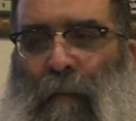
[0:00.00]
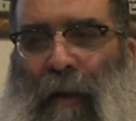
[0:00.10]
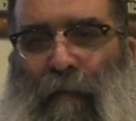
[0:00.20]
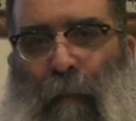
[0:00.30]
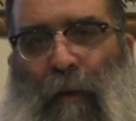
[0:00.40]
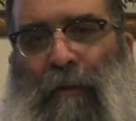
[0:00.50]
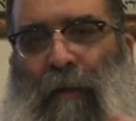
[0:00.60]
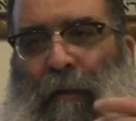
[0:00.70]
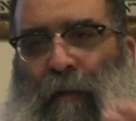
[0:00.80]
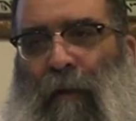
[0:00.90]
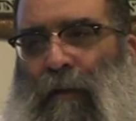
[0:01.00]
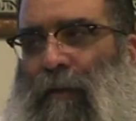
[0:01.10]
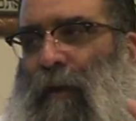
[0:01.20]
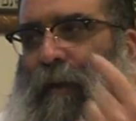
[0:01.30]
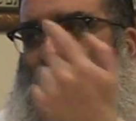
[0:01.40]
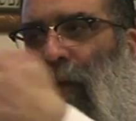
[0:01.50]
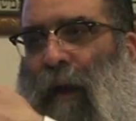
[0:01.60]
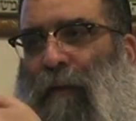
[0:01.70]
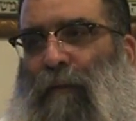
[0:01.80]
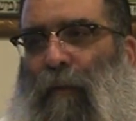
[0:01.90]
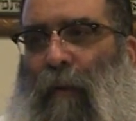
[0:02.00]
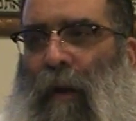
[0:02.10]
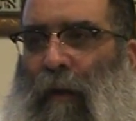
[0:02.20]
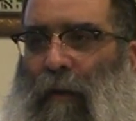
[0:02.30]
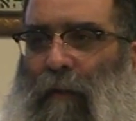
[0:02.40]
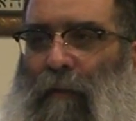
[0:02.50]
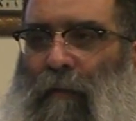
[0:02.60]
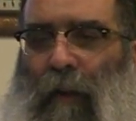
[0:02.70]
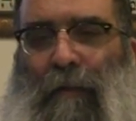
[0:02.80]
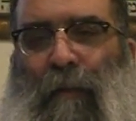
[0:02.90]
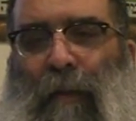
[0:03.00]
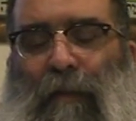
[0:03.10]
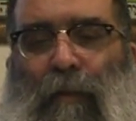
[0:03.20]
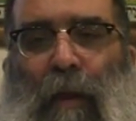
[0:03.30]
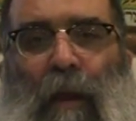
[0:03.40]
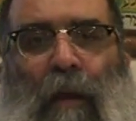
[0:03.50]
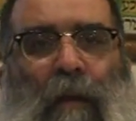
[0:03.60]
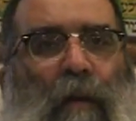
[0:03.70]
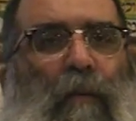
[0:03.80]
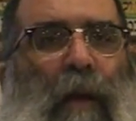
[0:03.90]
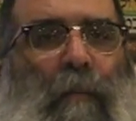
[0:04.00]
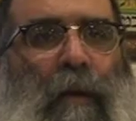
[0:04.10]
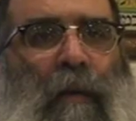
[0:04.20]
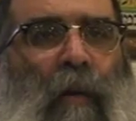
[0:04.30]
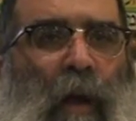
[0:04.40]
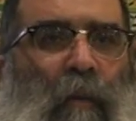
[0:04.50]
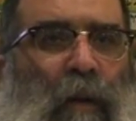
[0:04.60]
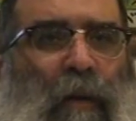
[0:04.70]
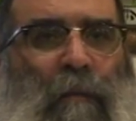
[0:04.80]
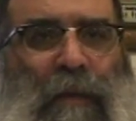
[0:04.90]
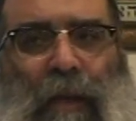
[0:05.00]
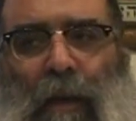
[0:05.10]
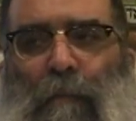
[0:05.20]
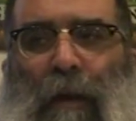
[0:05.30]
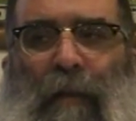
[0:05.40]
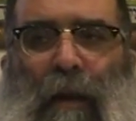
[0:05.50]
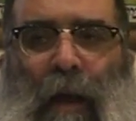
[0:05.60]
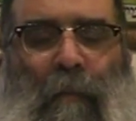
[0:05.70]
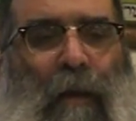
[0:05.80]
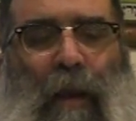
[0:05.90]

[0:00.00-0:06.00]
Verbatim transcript: But if a person learns so he can go out to work, like somebody says to me, "Oh, Rabbi, you know, I want to learn Masechet Bava Kama."